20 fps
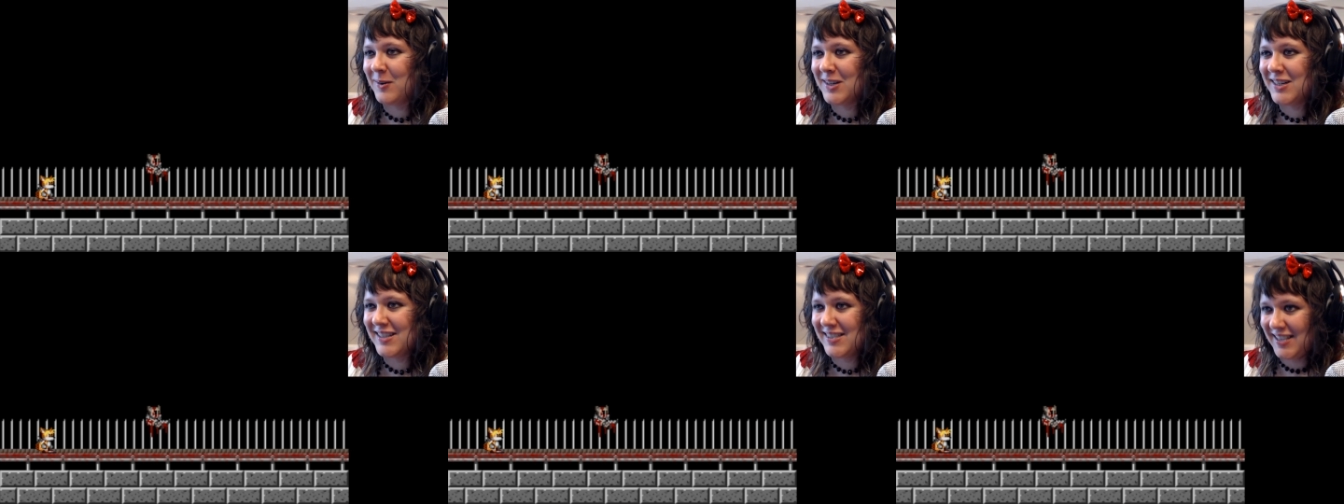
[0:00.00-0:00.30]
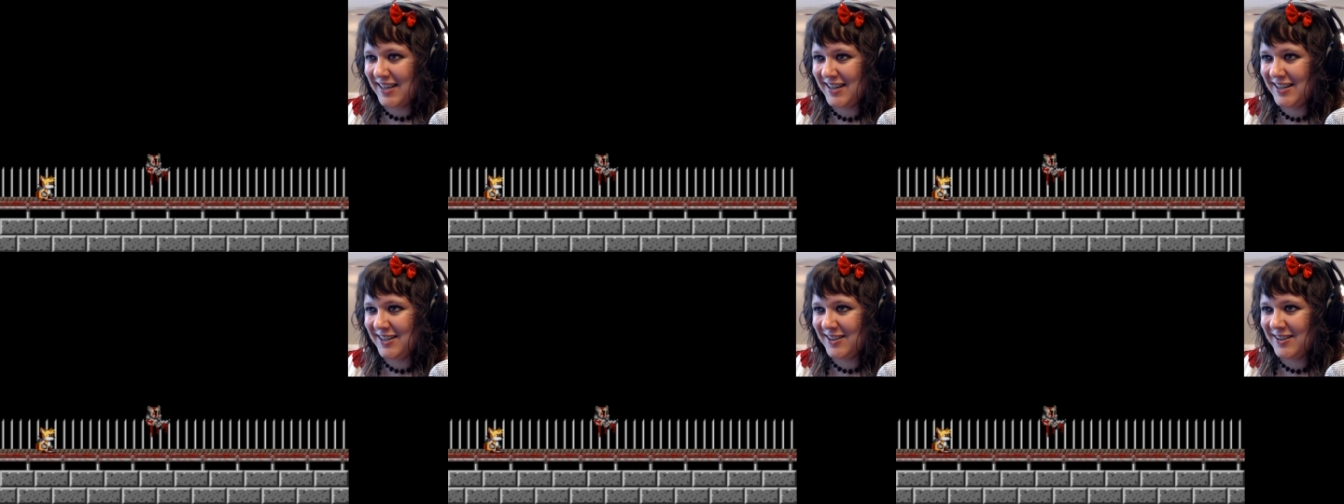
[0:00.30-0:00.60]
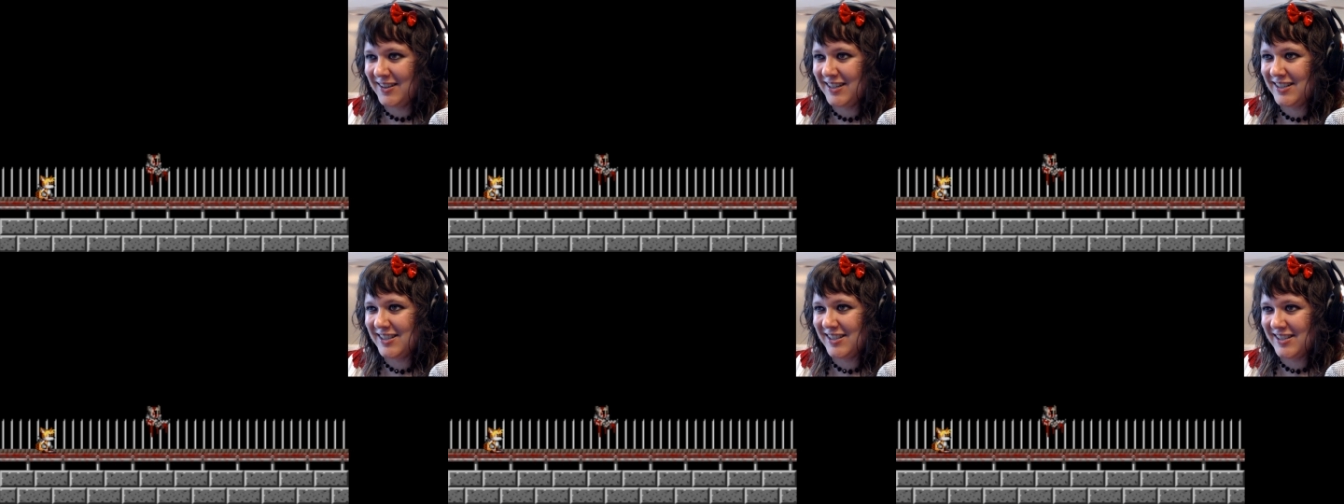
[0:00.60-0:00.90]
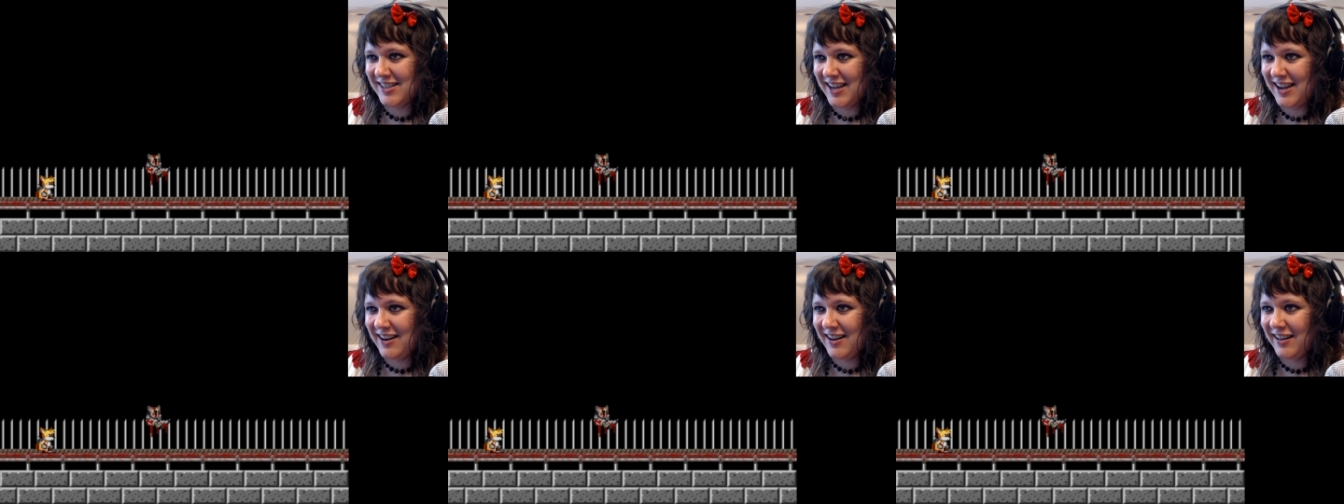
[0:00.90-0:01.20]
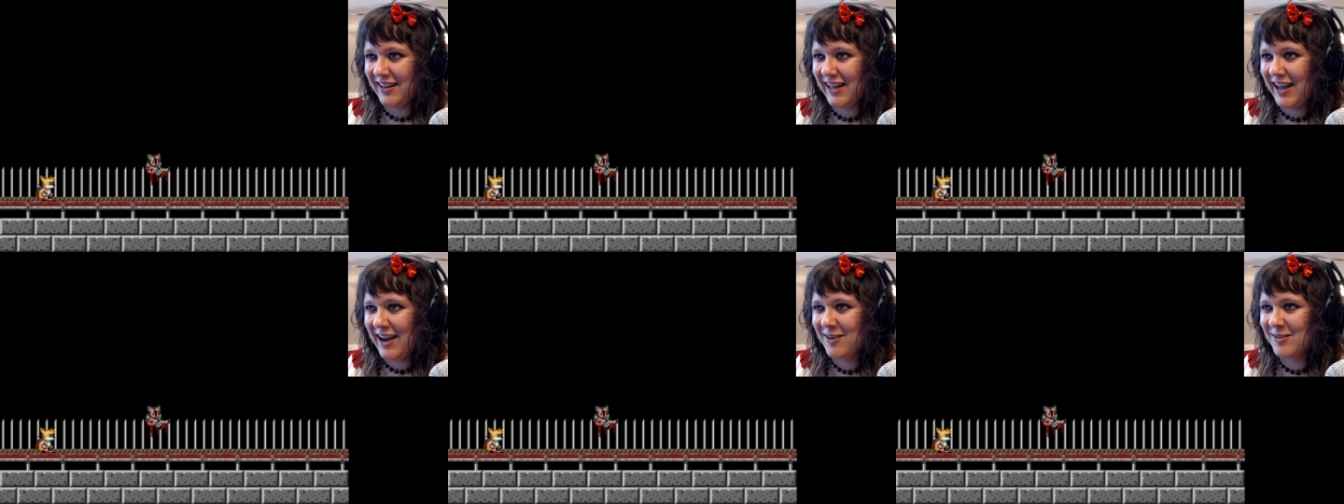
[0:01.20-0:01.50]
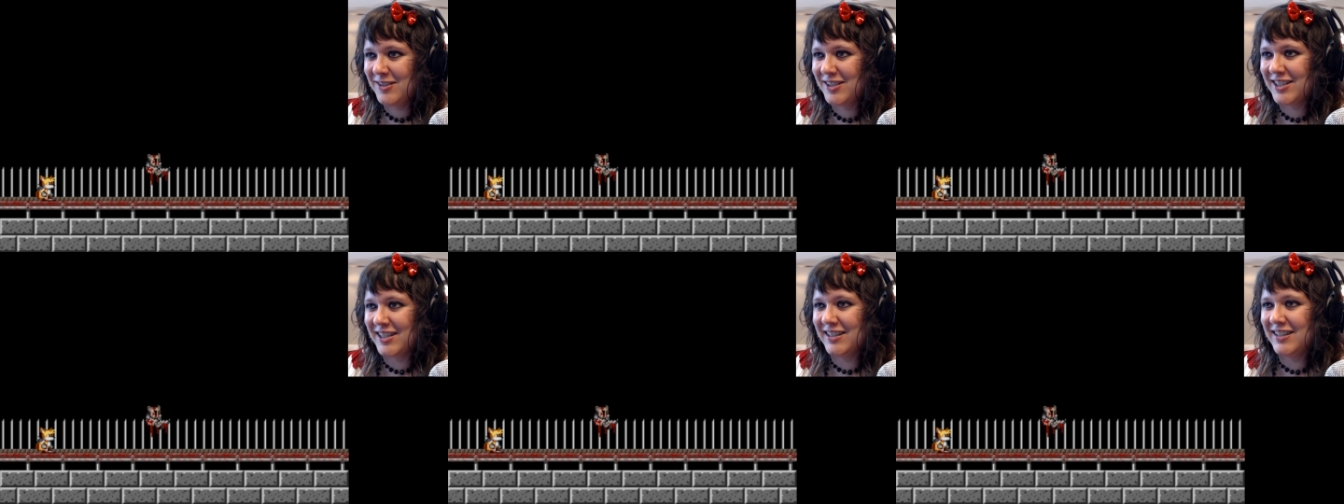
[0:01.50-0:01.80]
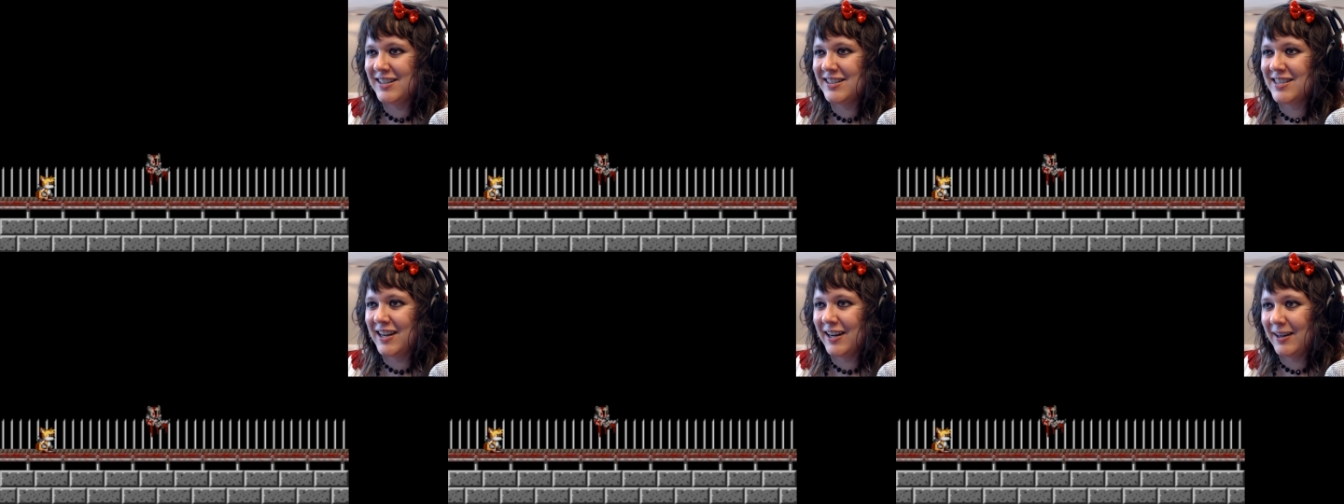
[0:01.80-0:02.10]
What is he doing? He's just kind of lounging.
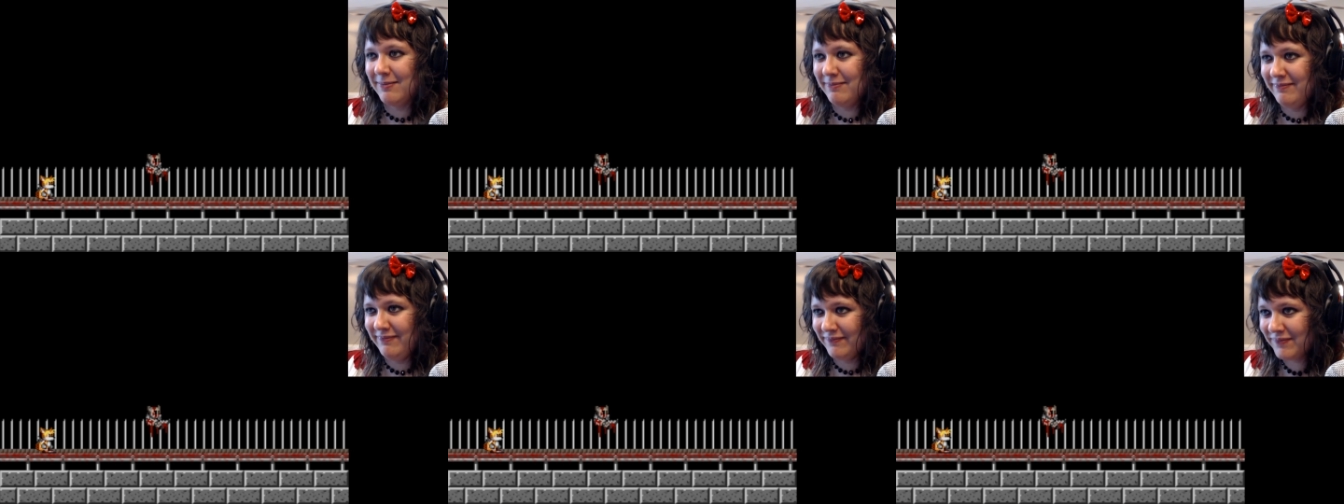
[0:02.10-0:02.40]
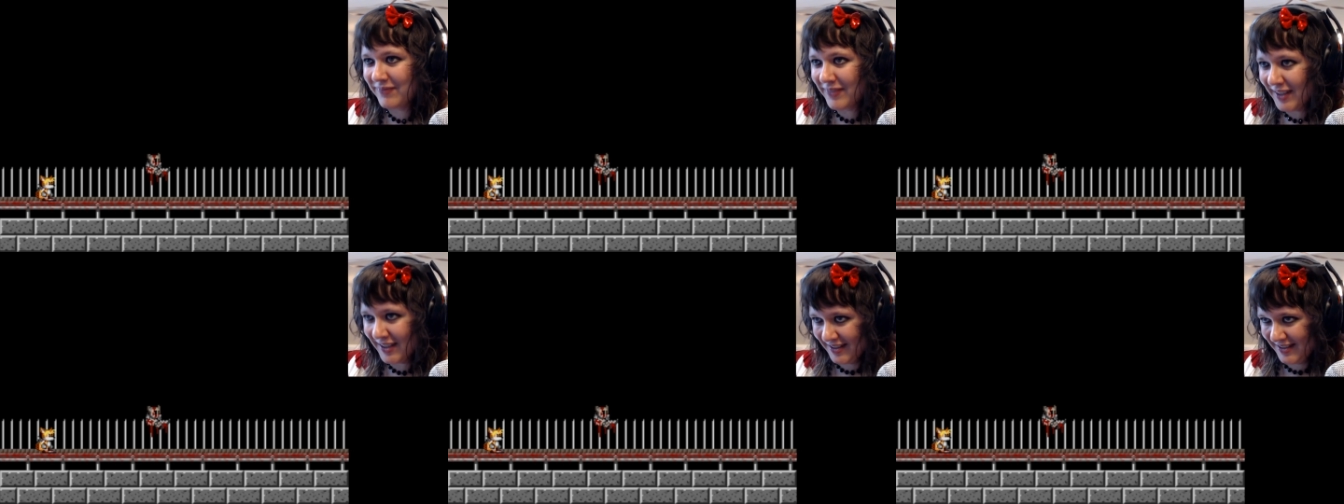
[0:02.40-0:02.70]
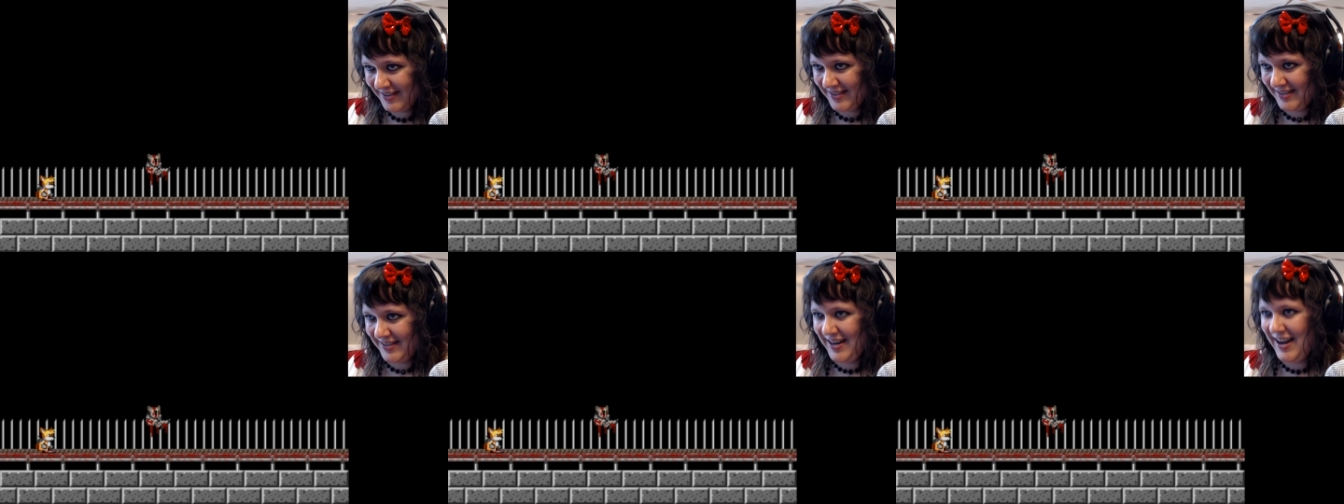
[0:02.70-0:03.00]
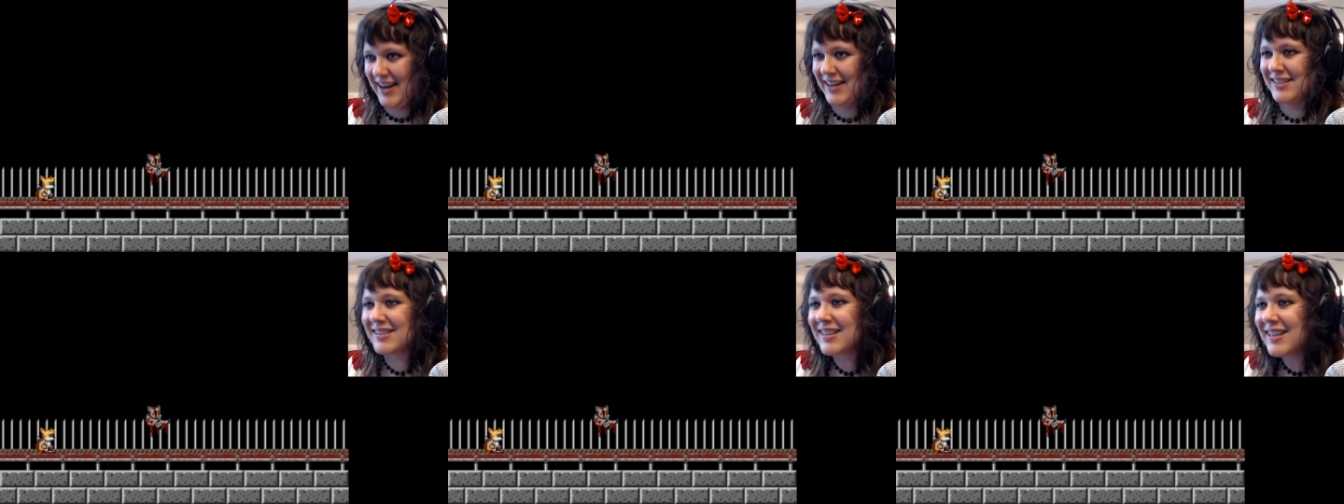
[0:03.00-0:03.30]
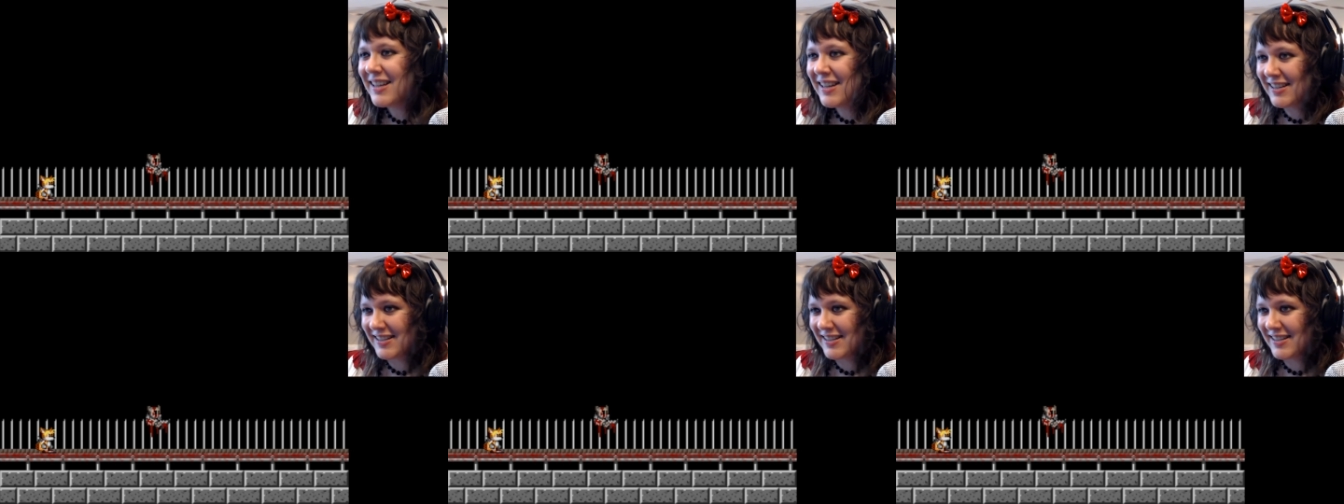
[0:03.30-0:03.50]
He's like, hmm, this is nice.